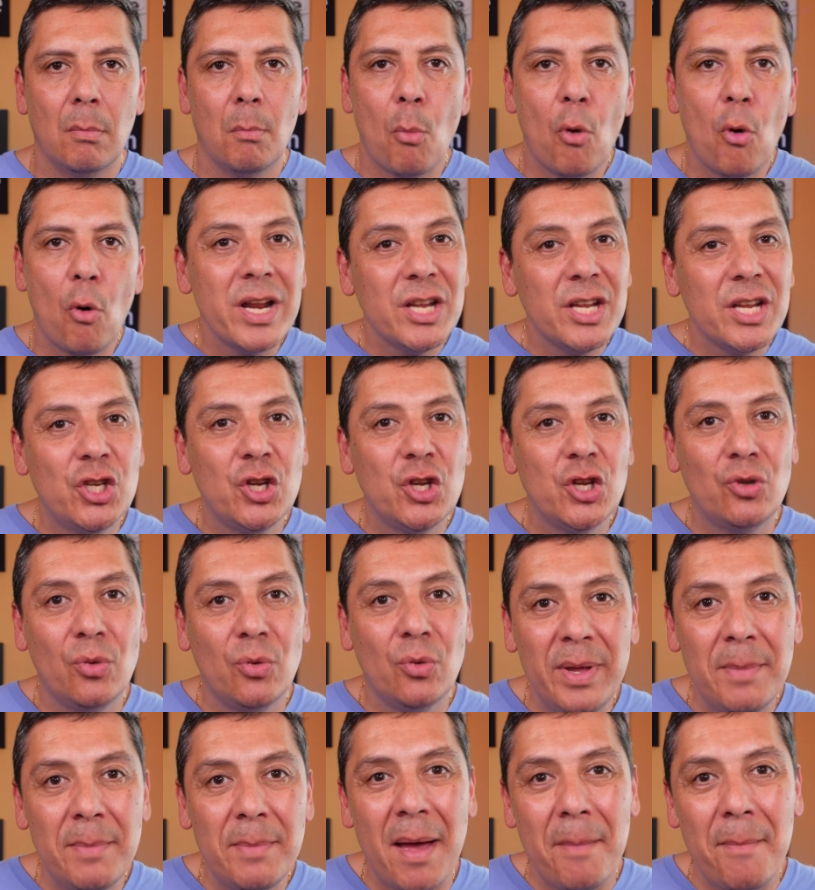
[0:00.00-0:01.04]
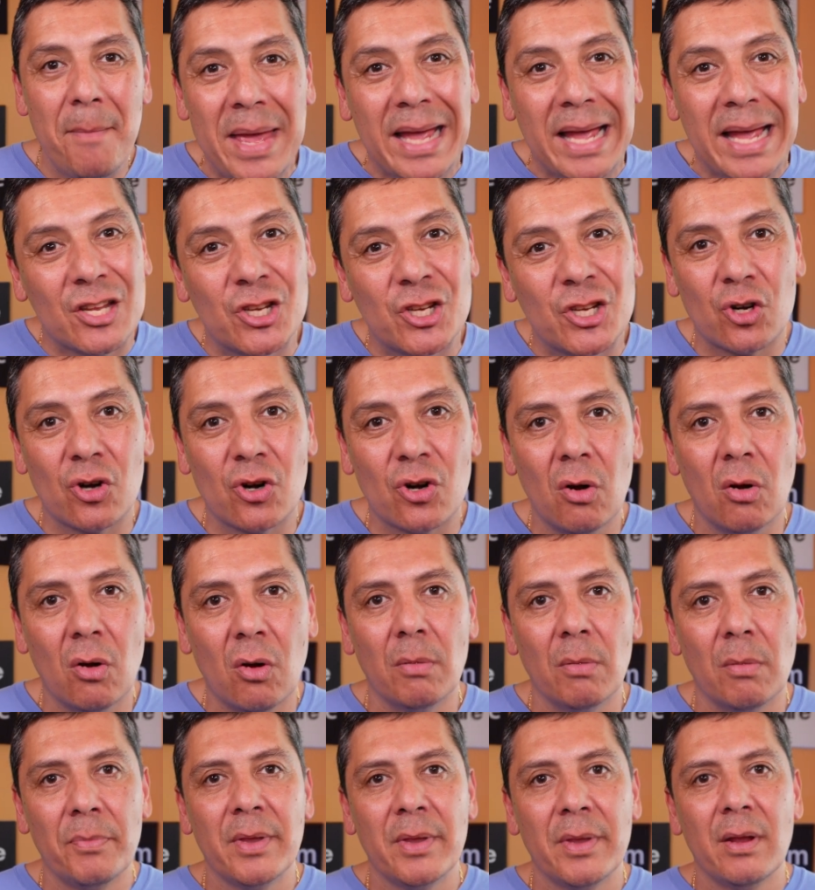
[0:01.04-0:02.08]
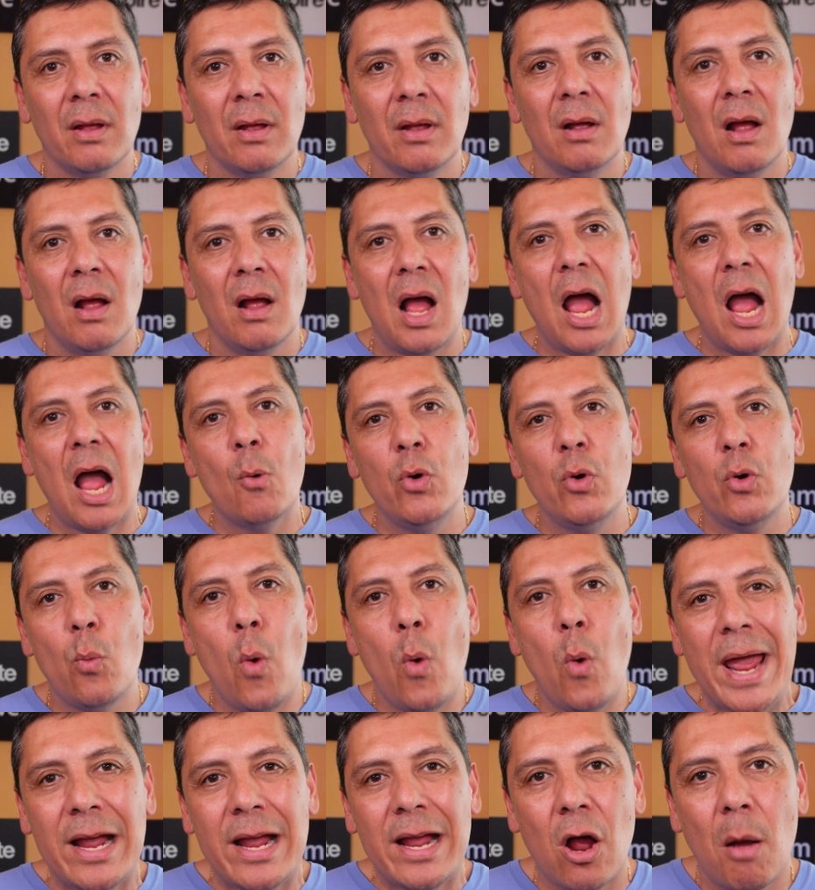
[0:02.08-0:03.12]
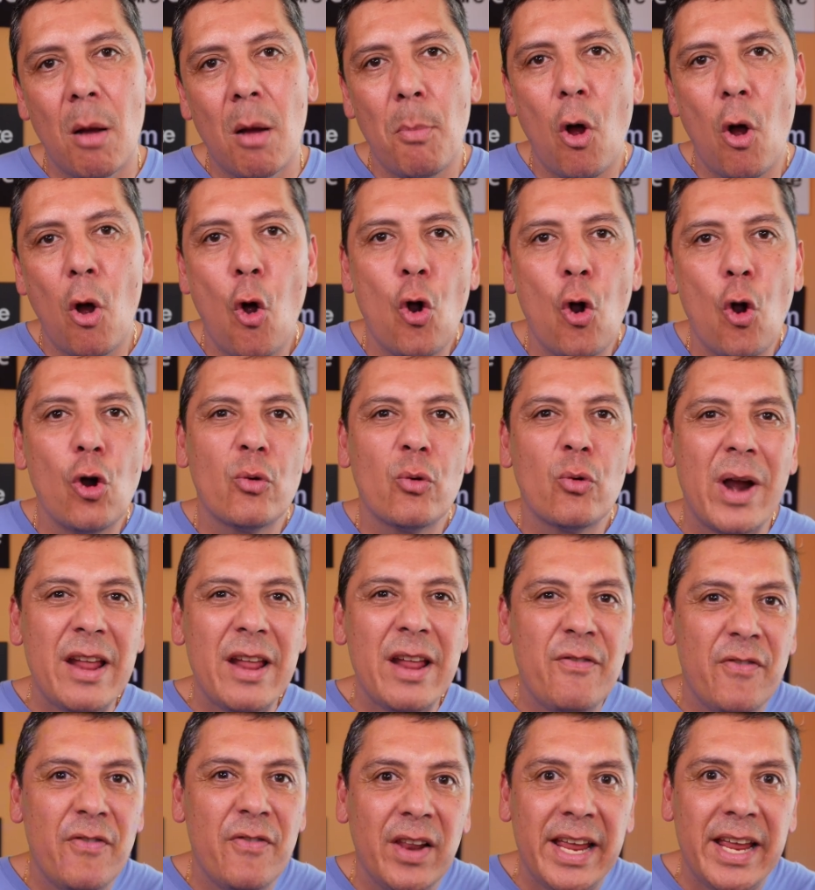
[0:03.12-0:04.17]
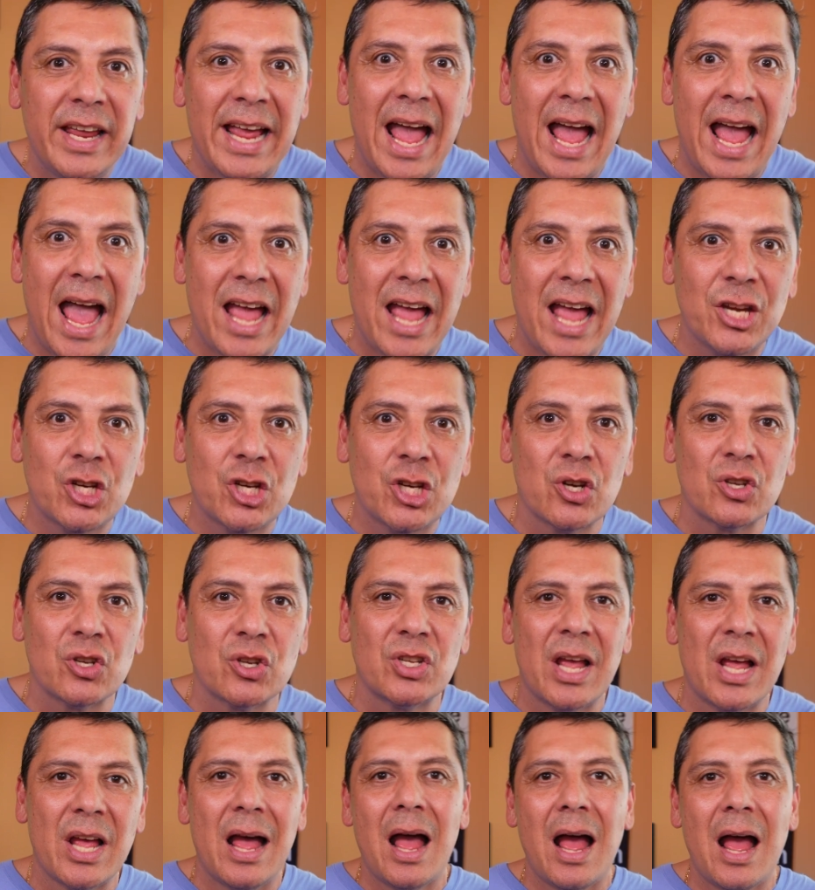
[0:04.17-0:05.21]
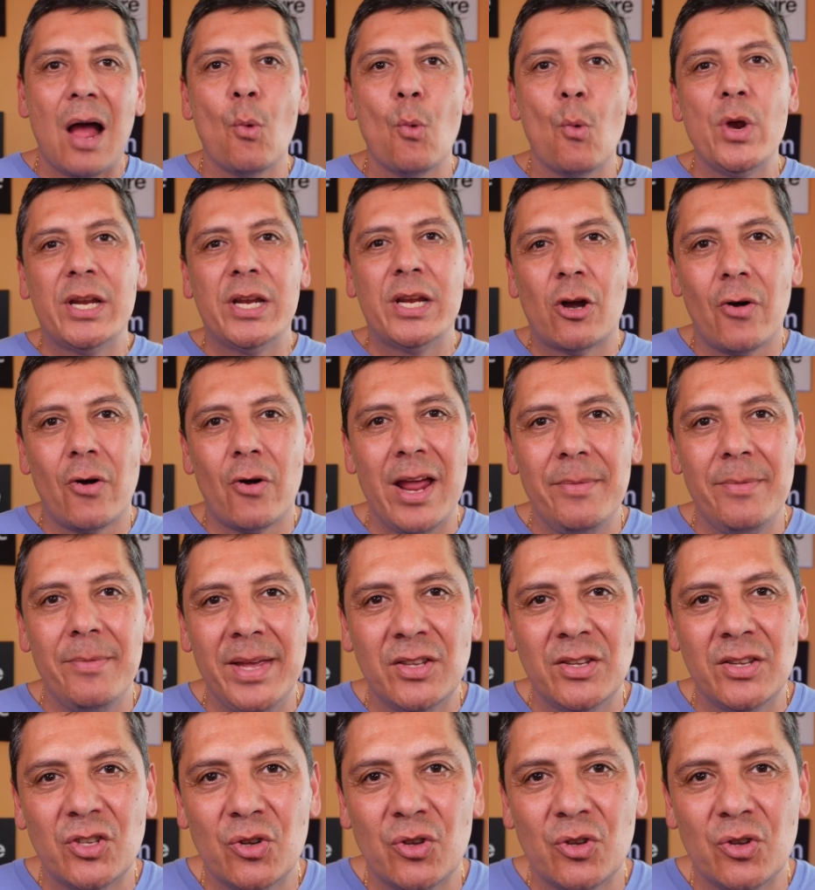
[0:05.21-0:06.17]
Mornings used to be my biggest struggle. I would wake up already feeling anxious and with cravings